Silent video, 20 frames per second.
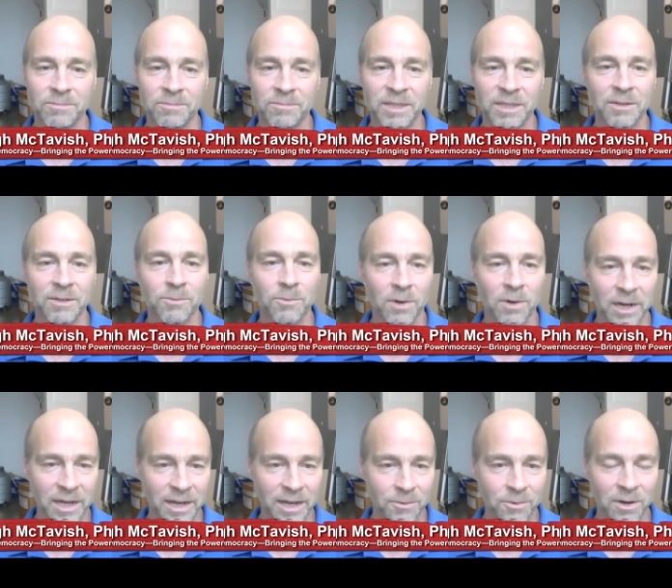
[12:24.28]
in
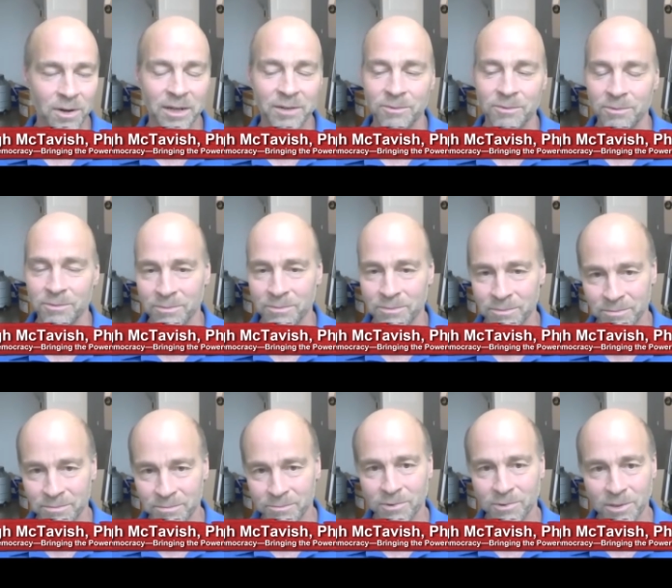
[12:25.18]
what I want,
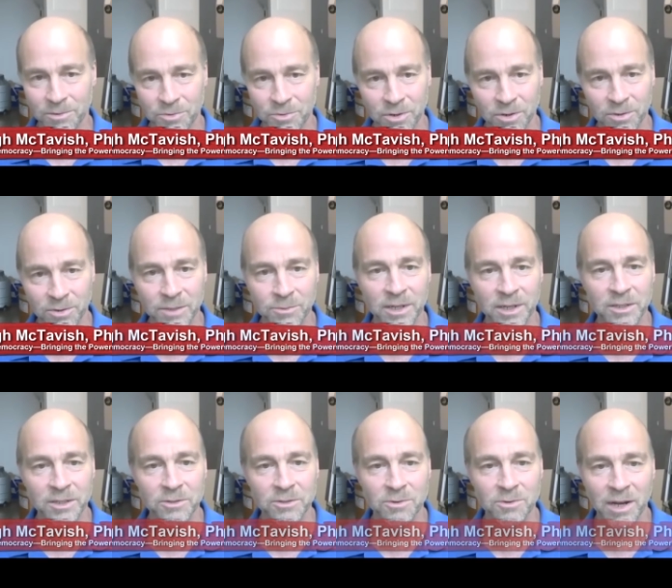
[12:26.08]
we'll throw in what
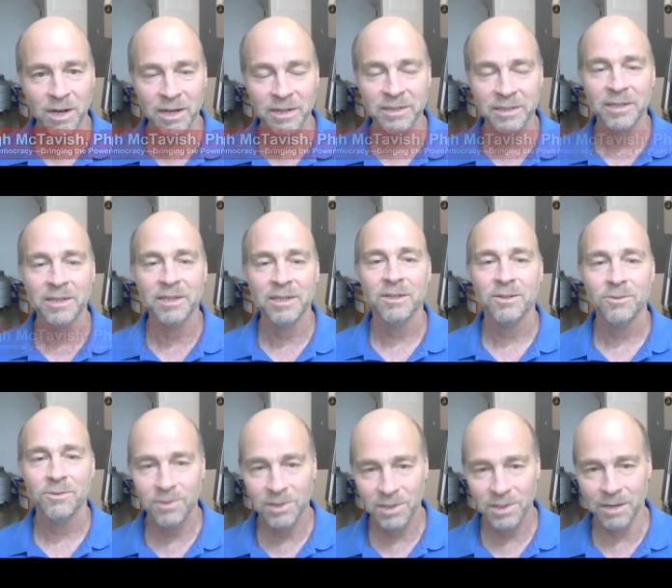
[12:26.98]
you want,
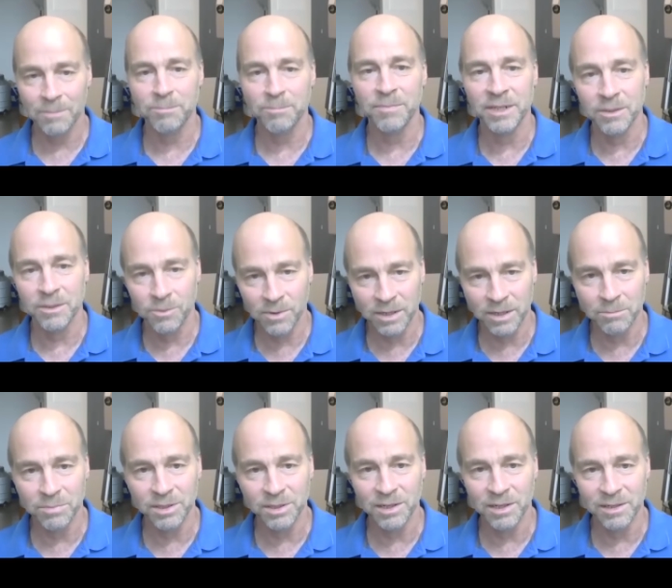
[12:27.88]
we'll lump them into
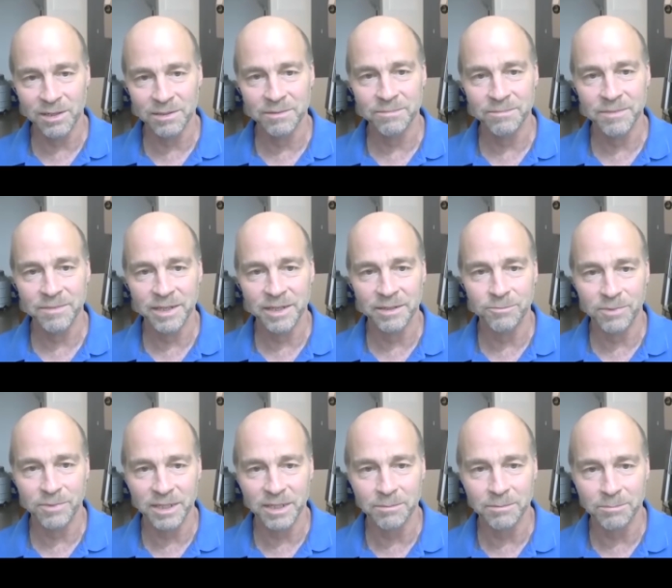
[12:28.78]
one bill and
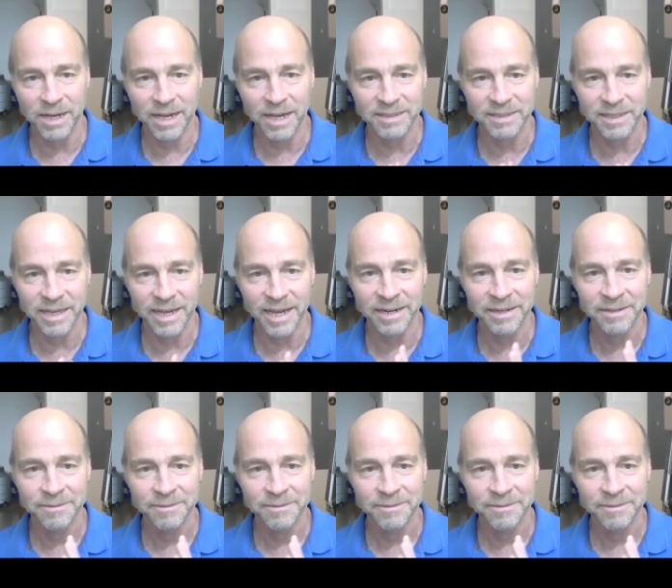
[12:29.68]
we can pass that.